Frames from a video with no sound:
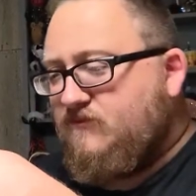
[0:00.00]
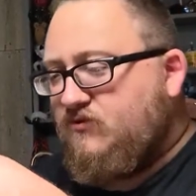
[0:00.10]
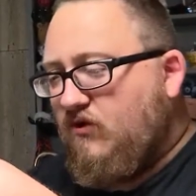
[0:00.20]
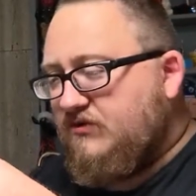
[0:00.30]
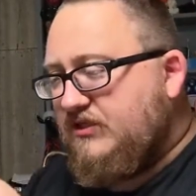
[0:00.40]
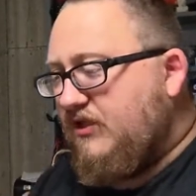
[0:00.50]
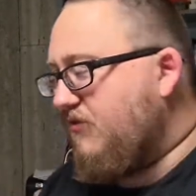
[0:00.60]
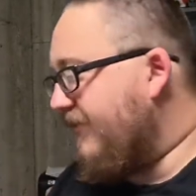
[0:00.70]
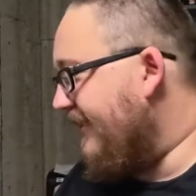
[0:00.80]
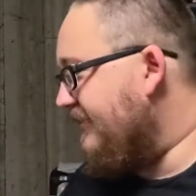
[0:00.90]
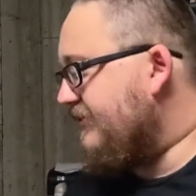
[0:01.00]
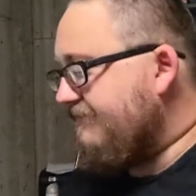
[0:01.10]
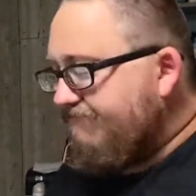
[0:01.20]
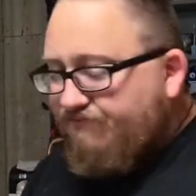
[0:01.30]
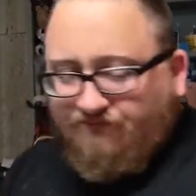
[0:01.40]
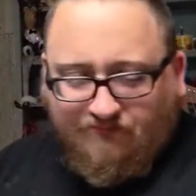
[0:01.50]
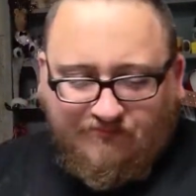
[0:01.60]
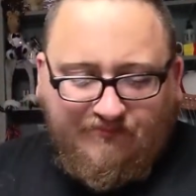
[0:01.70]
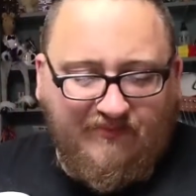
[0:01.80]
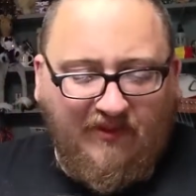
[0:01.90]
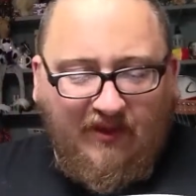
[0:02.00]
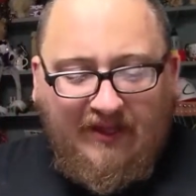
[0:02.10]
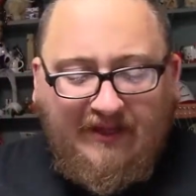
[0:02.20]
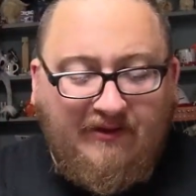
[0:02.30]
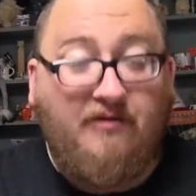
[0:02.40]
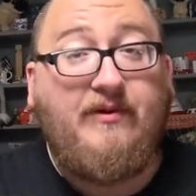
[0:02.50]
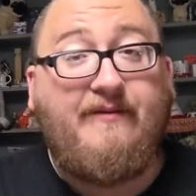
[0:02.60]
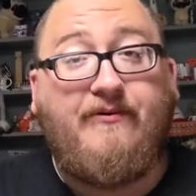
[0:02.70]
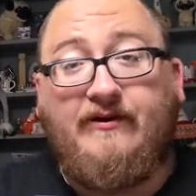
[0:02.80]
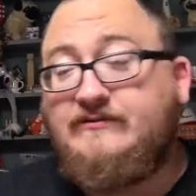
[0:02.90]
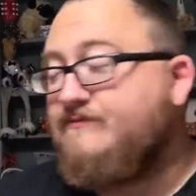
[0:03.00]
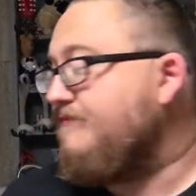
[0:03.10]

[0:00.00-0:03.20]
Gross low range on my part.